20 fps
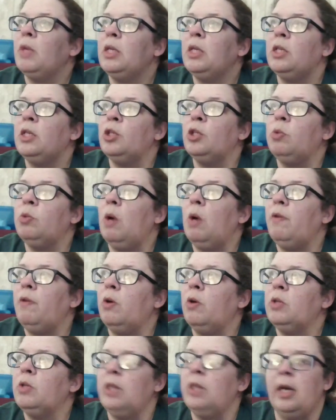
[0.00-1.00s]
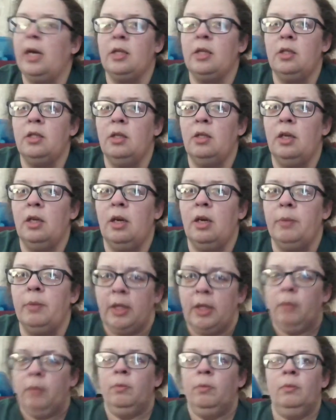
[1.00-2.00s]
It says 12:06, and I'm
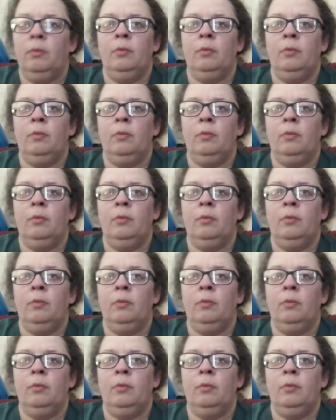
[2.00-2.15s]
like,